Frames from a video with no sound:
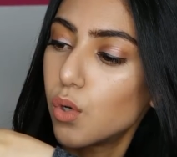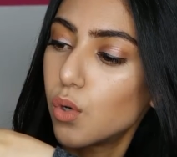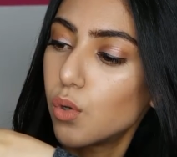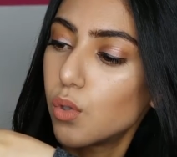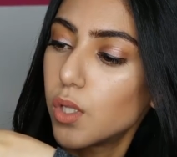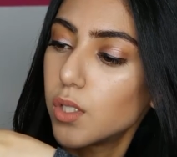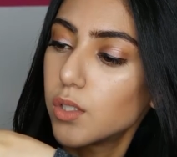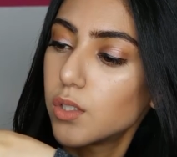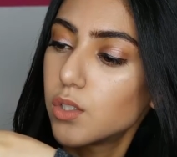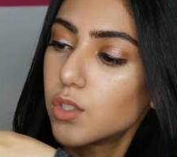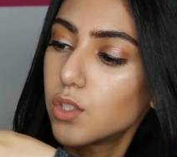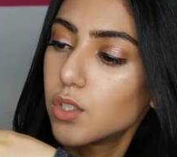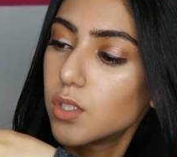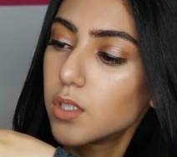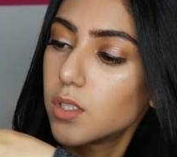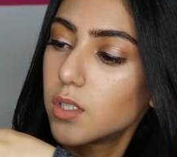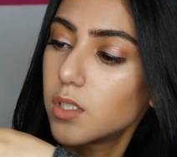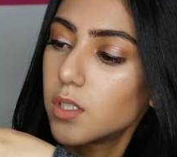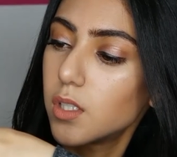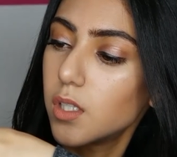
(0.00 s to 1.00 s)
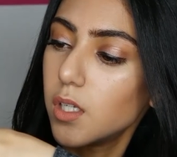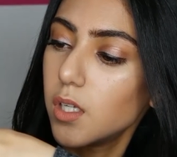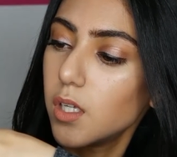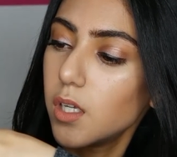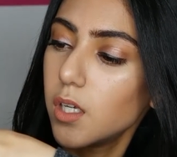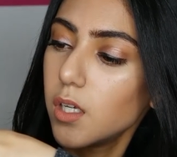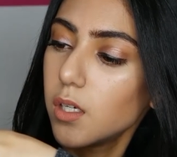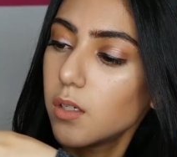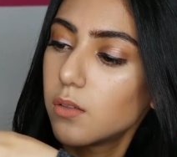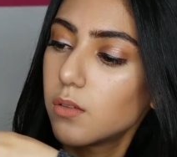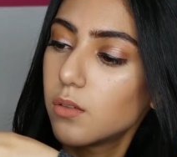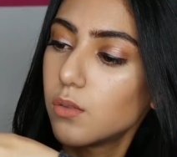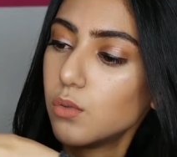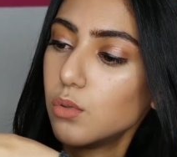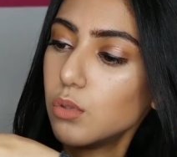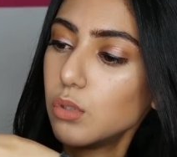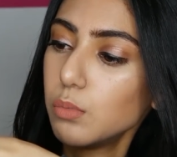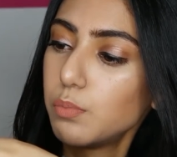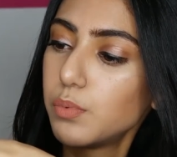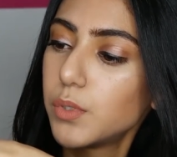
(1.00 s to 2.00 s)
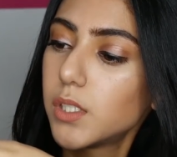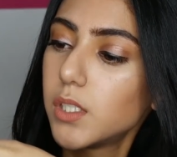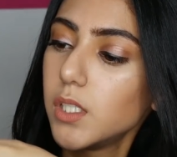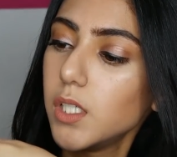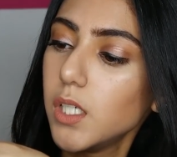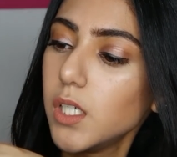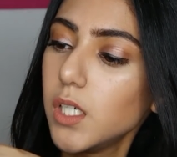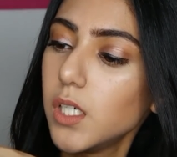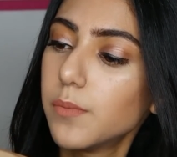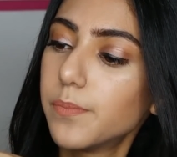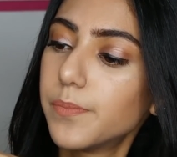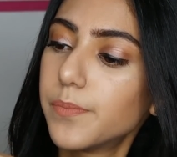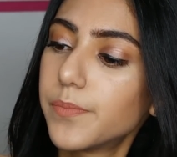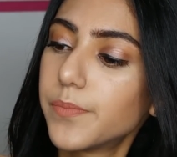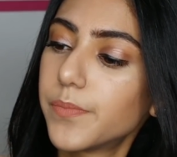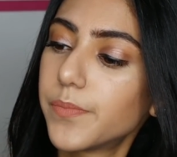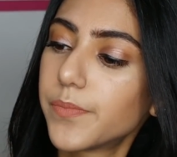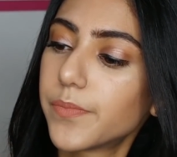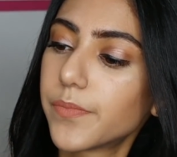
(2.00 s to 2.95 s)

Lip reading: So let's just see, whoopsie.